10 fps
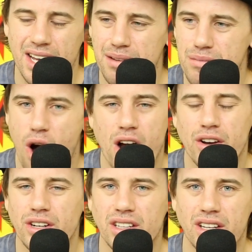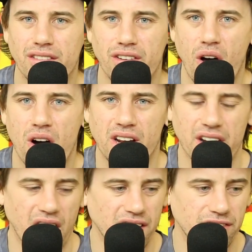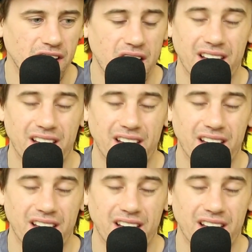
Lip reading: am not going to live long enough